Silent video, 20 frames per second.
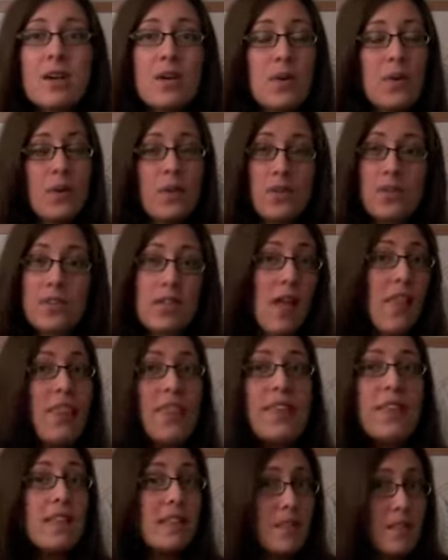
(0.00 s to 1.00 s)
where there's
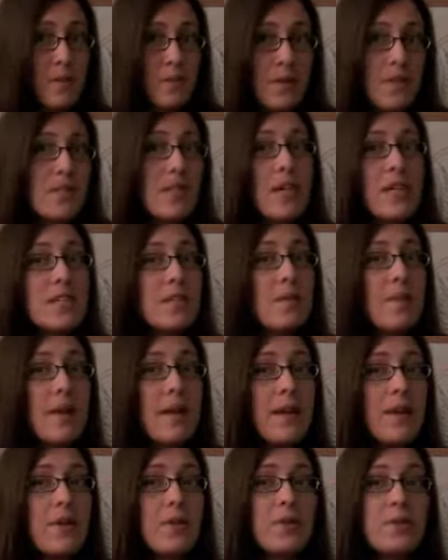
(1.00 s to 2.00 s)
nothing that smells like
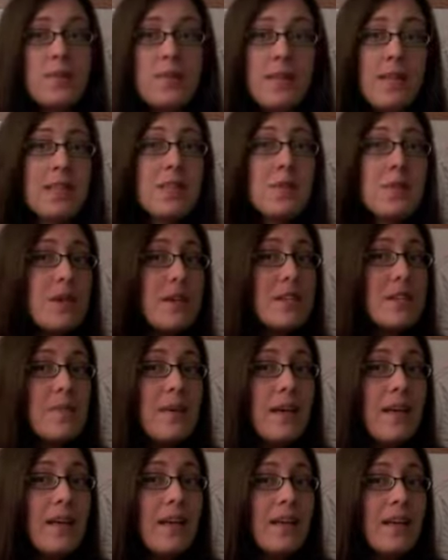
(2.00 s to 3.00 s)
tomatoes, but that's what I
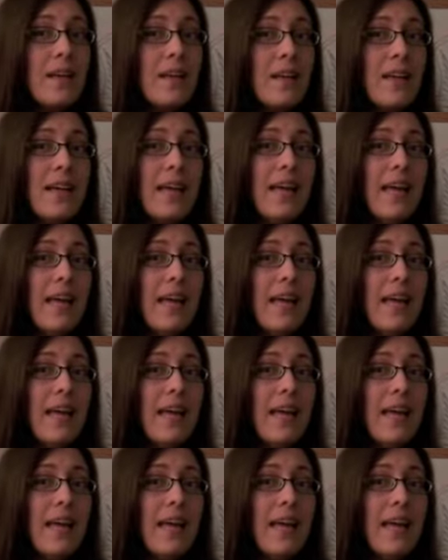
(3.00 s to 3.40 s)
smell.